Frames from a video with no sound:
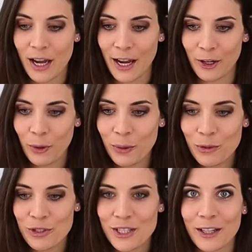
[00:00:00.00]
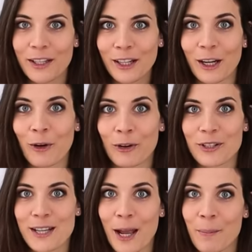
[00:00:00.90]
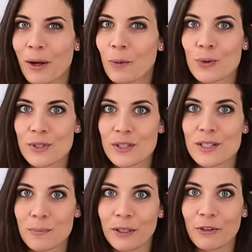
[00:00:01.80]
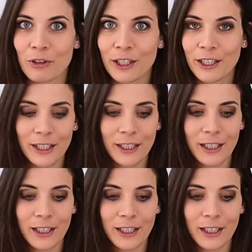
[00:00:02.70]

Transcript: I know it was taking a long time, but I wasn't speedrunning it.